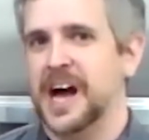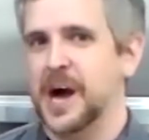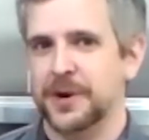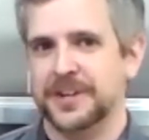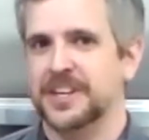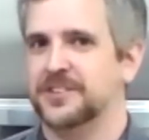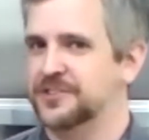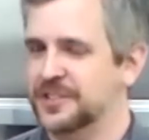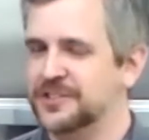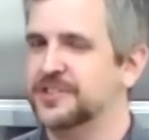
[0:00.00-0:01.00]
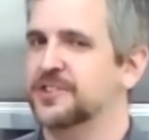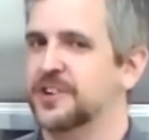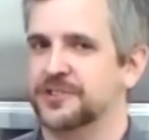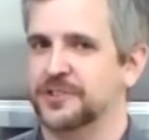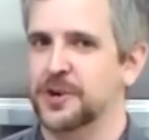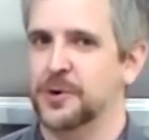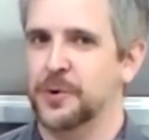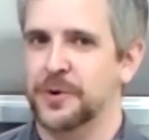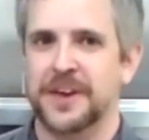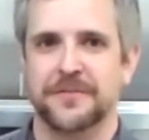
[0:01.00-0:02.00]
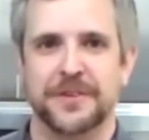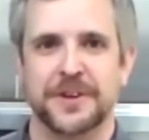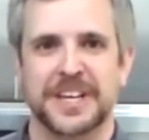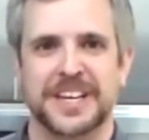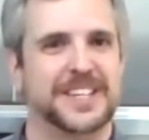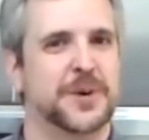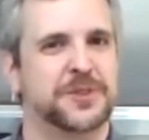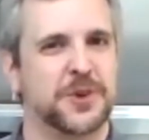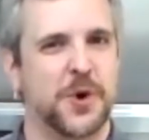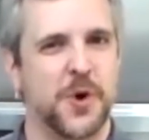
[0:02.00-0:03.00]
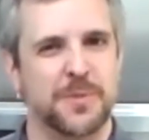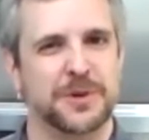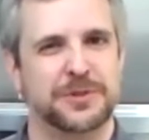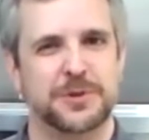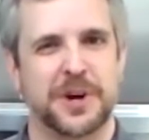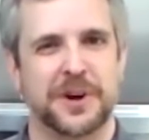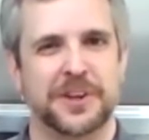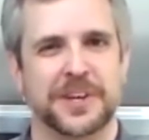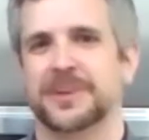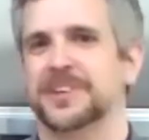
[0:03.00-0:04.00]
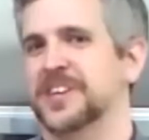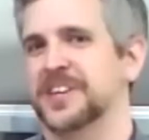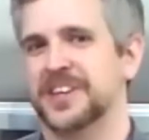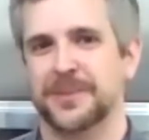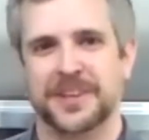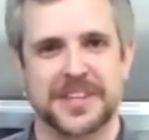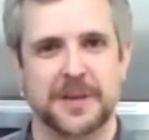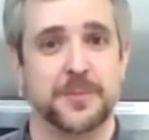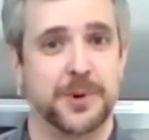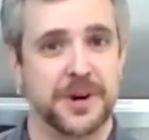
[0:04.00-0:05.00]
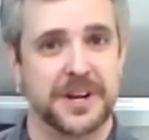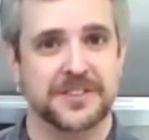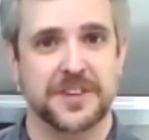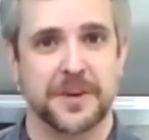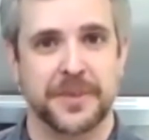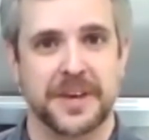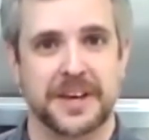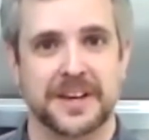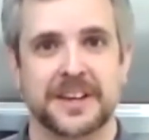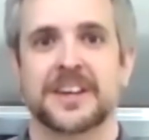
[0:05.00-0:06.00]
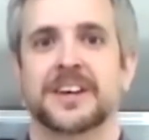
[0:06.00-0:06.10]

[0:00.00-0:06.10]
I want to taste just the sauce alone and feel like, you know, it's almost too garlic, because then by the time you put it on something,